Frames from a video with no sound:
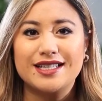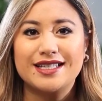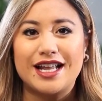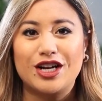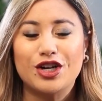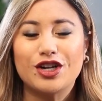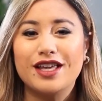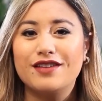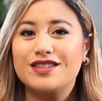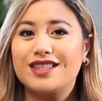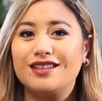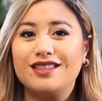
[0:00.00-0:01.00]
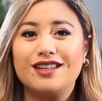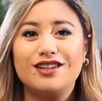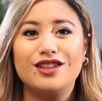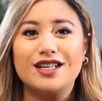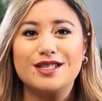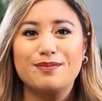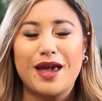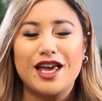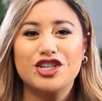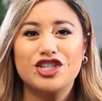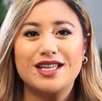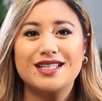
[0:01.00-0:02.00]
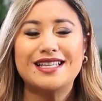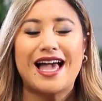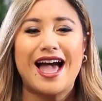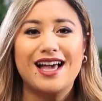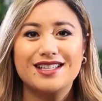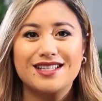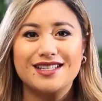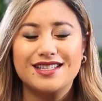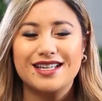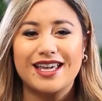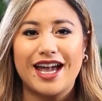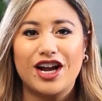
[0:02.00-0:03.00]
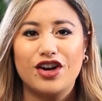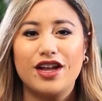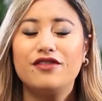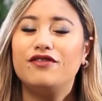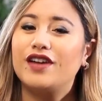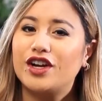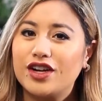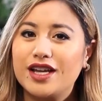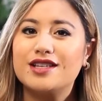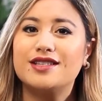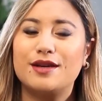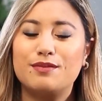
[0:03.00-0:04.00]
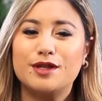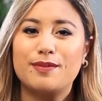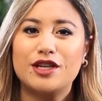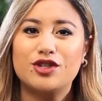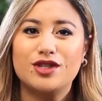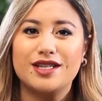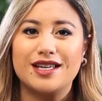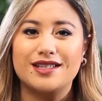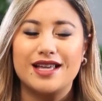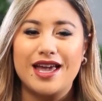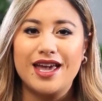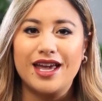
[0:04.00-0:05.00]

Center gives the littlest patients access to care in various subspecialties,